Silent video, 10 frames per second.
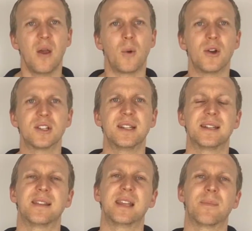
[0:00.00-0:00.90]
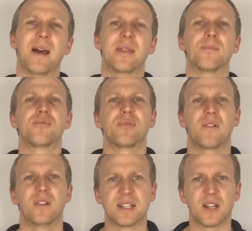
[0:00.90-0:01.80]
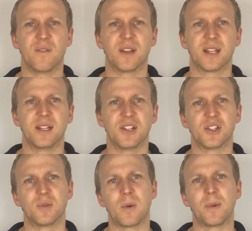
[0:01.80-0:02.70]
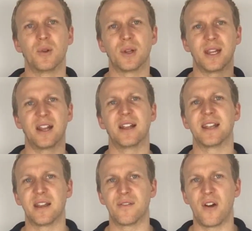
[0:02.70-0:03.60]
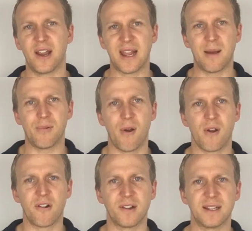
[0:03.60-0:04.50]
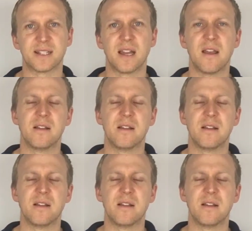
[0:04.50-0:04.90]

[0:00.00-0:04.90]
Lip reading: We also need to think about the prevalence of the condition when we're looking at identifying our priorities.